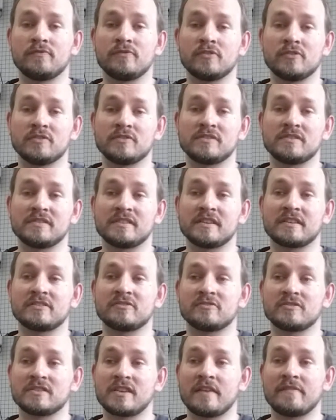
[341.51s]
for
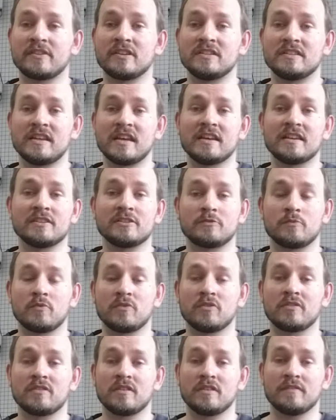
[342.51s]
6 or 7 days
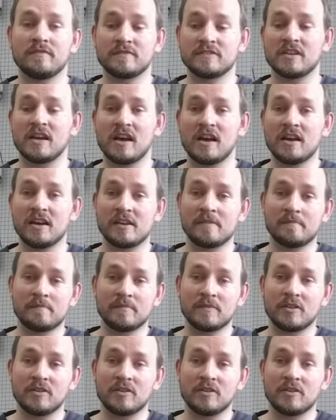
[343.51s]
worth of time,